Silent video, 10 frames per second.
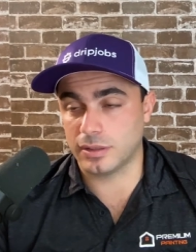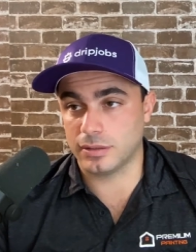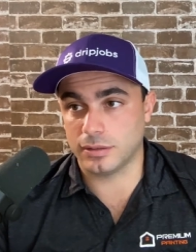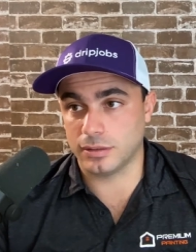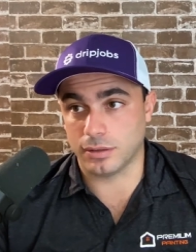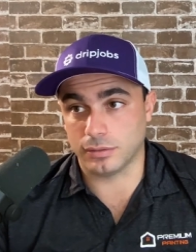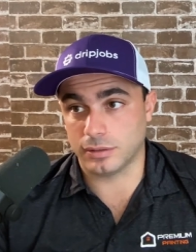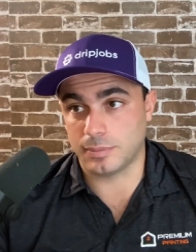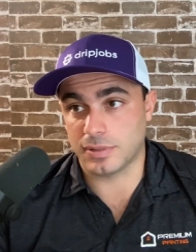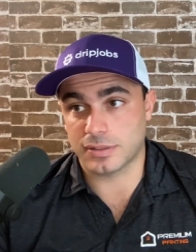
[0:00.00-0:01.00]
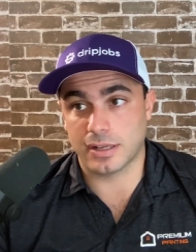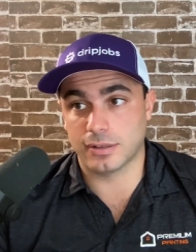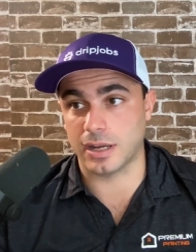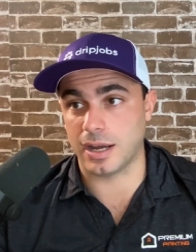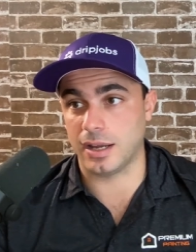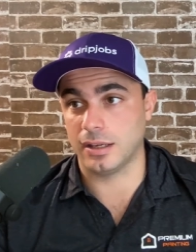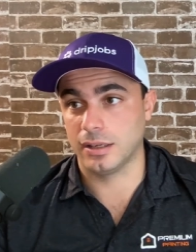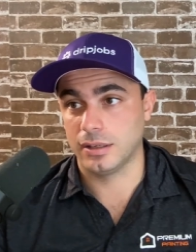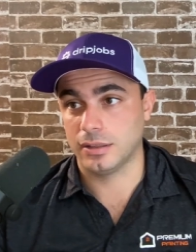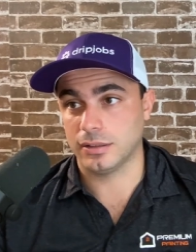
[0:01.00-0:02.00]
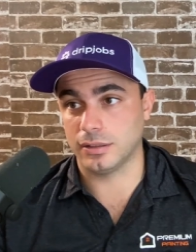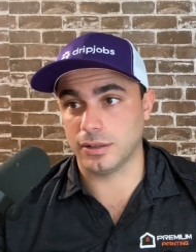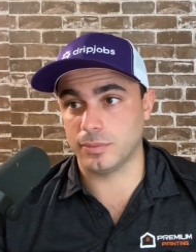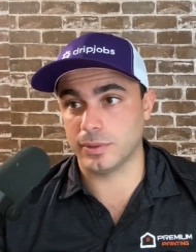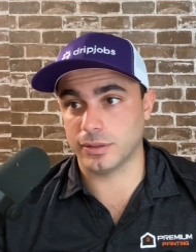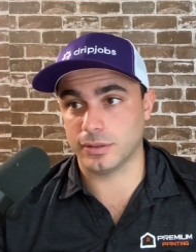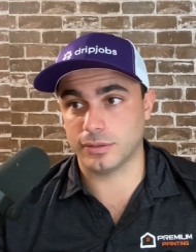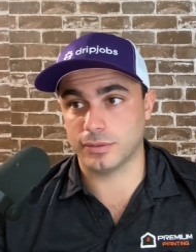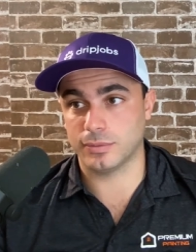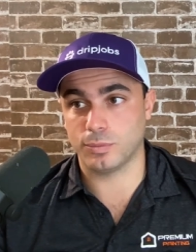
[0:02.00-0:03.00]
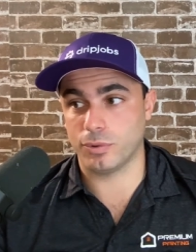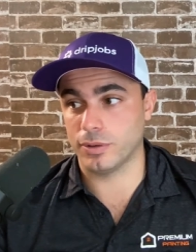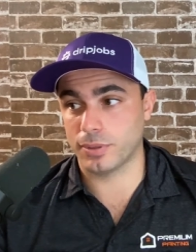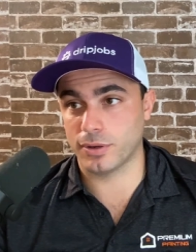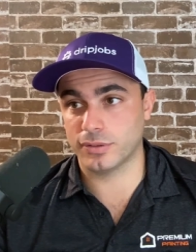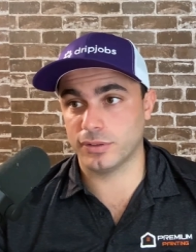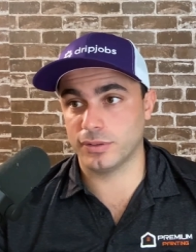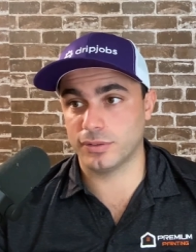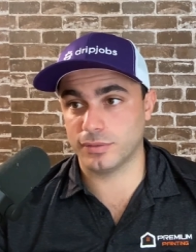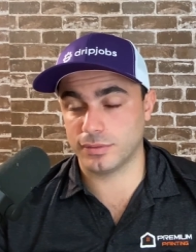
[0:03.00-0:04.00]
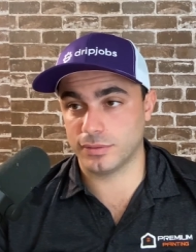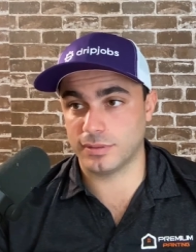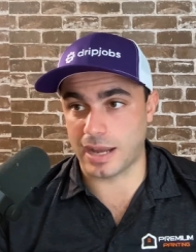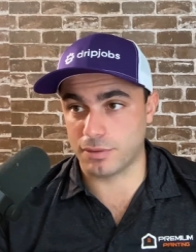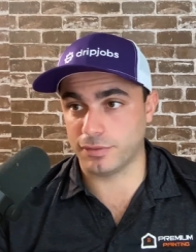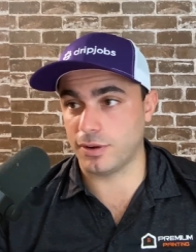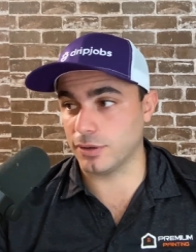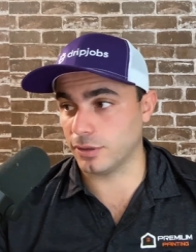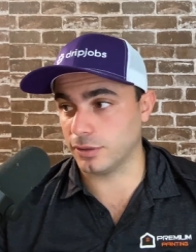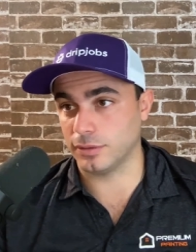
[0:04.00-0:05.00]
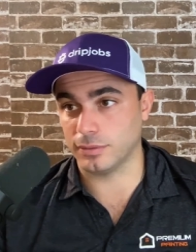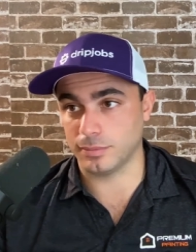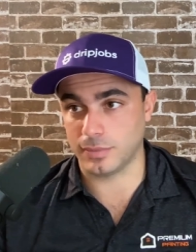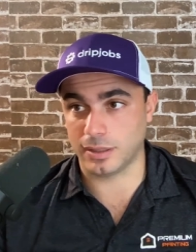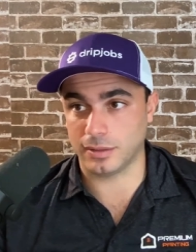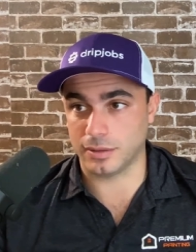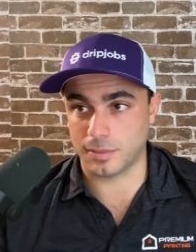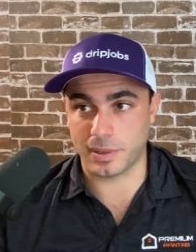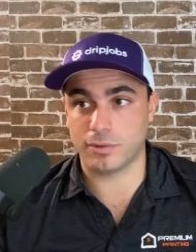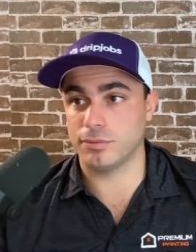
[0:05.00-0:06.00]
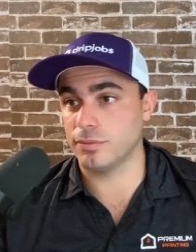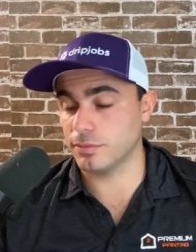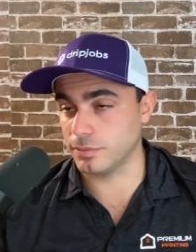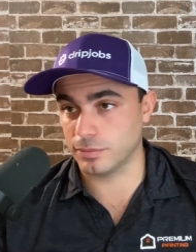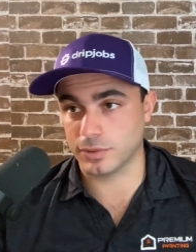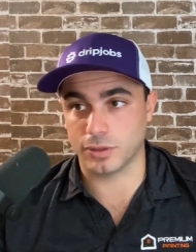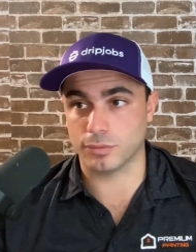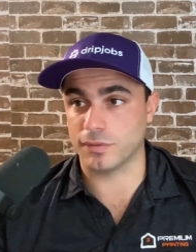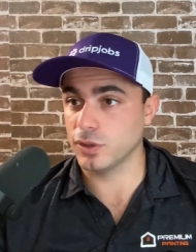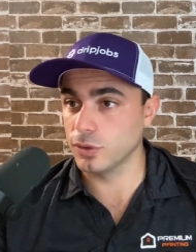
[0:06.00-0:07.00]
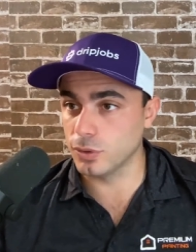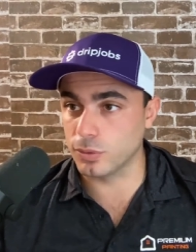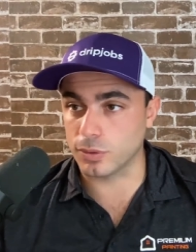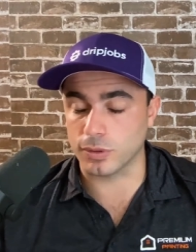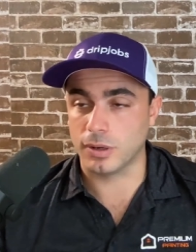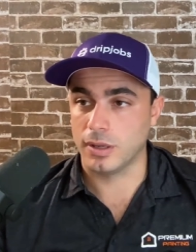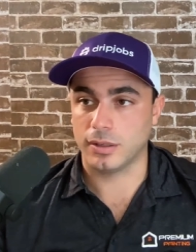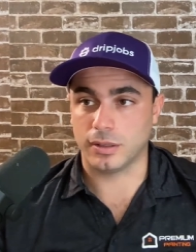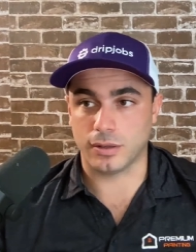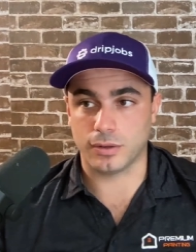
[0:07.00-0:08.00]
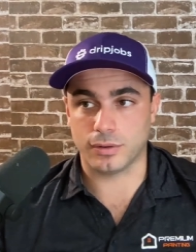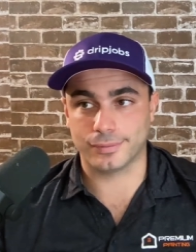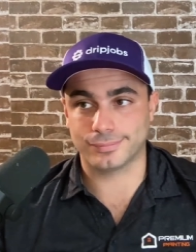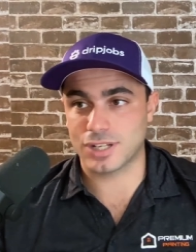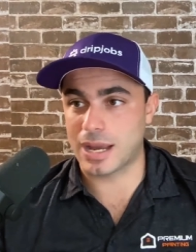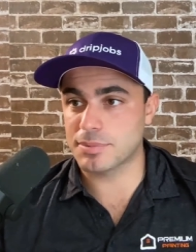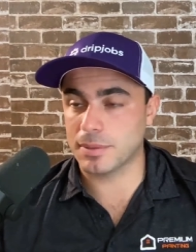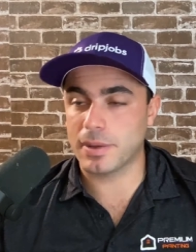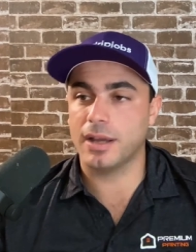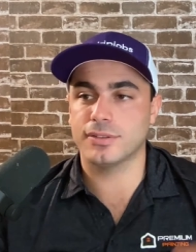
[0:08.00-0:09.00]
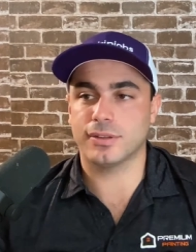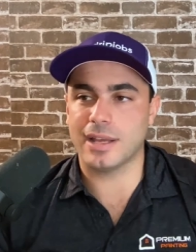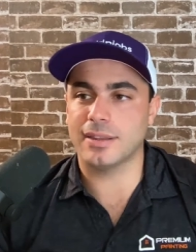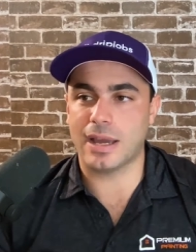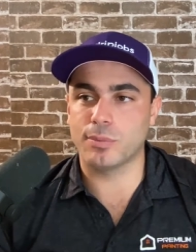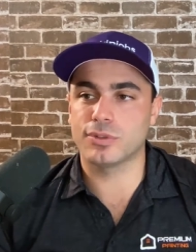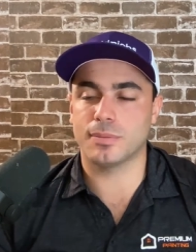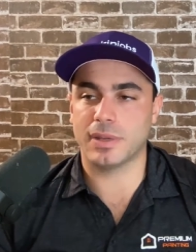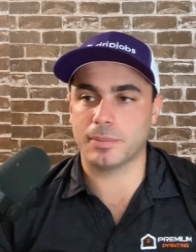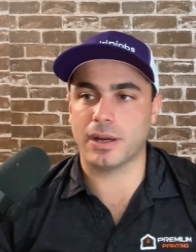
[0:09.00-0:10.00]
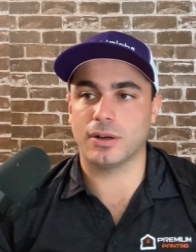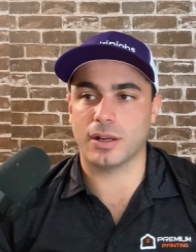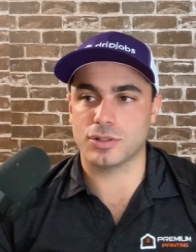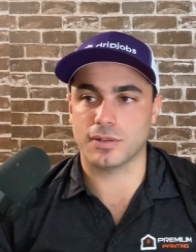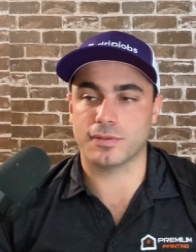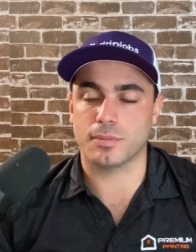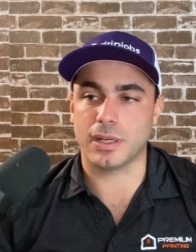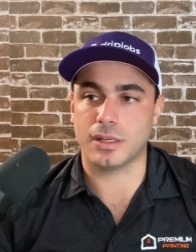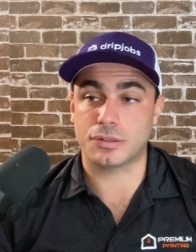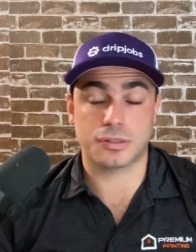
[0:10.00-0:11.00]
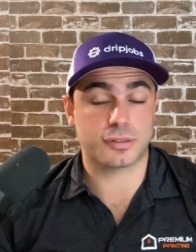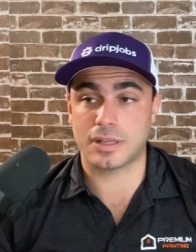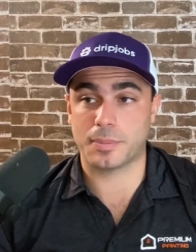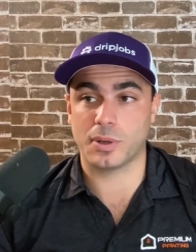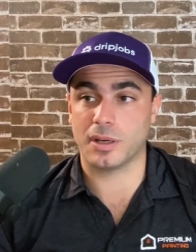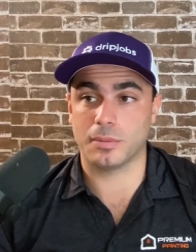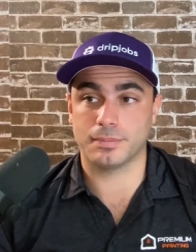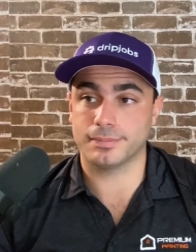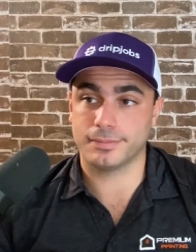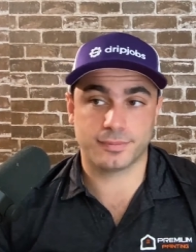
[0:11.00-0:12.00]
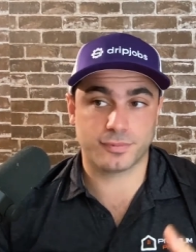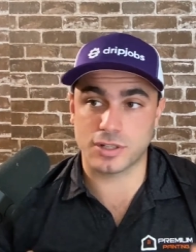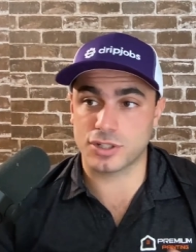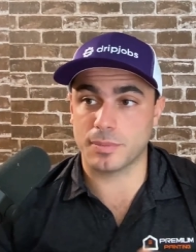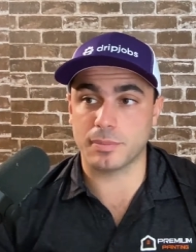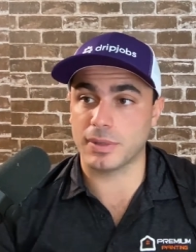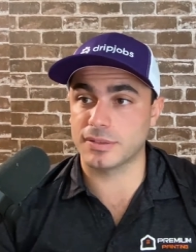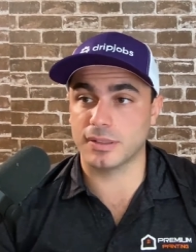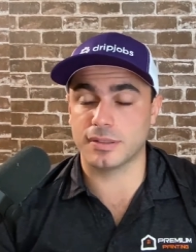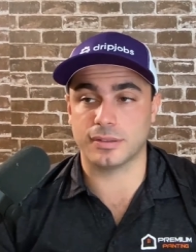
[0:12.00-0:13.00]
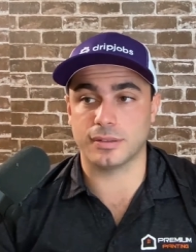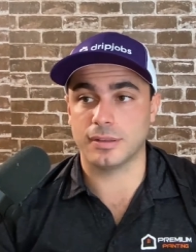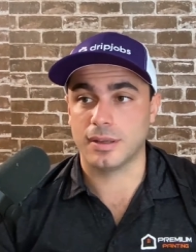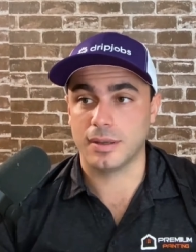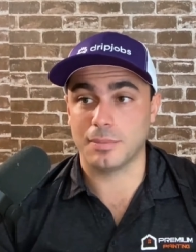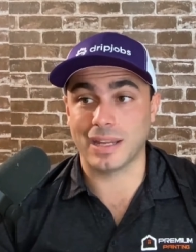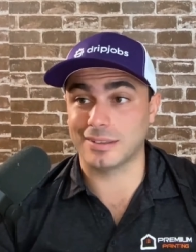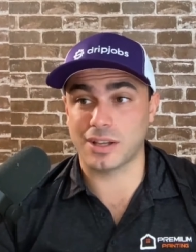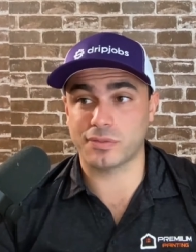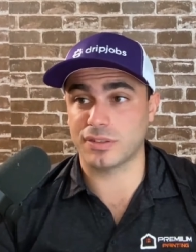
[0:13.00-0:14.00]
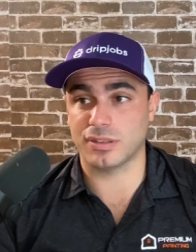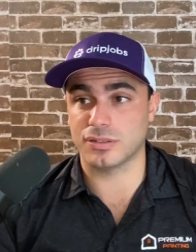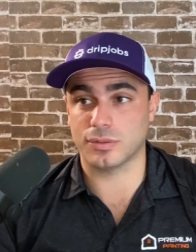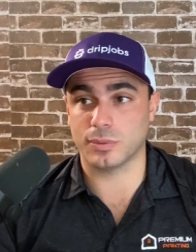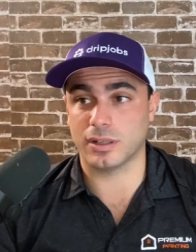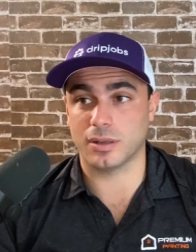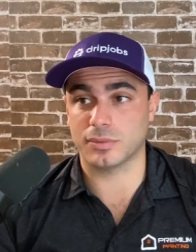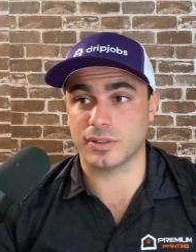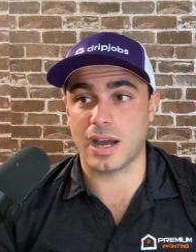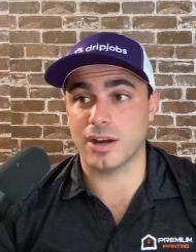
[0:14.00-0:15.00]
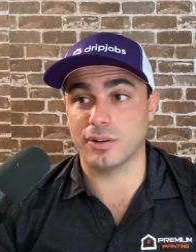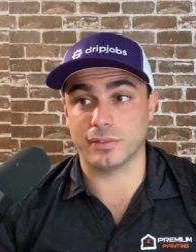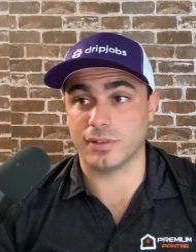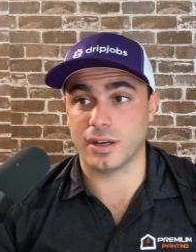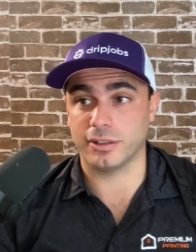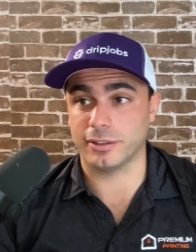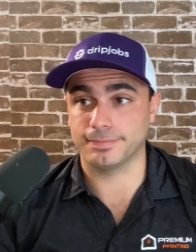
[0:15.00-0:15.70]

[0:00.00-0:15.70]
you know keep the standard high, you know, because one person's downfall could mean a bad you know review or you know our jobs get behind so that that was the big paradigm shift for me it's just separating friendship and business and making tough decisions when it comes to hiring and firing